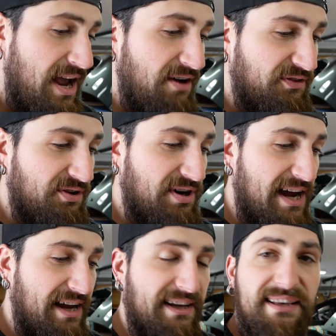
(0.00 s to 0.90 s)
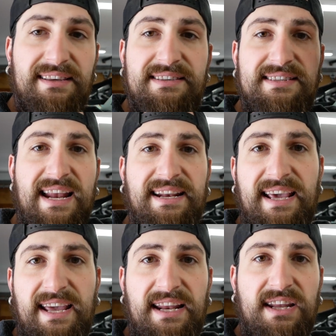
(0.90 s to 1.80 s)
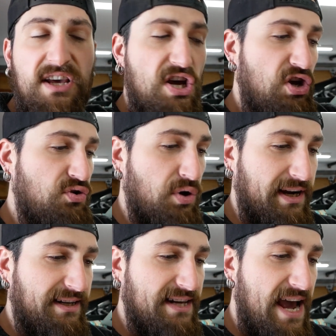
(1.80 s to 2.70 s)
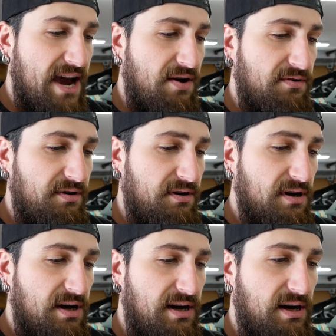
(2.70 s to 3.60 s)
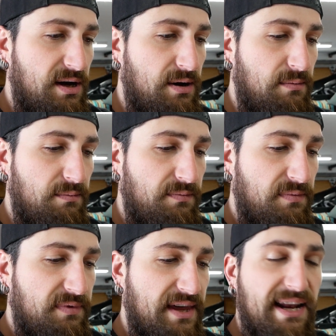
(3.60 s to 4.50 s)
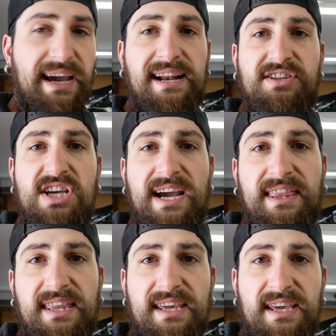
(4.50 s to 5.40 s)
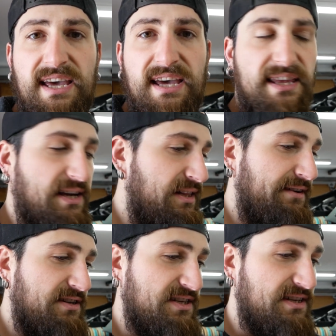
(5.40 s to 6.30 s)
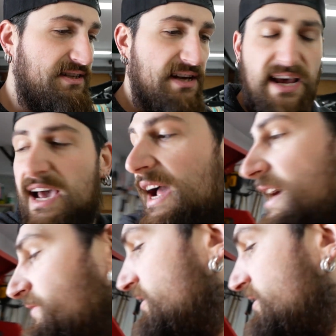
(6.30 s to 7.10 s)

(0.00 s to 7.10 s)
After I set it in, torque it down, then I got to check the clearances. I have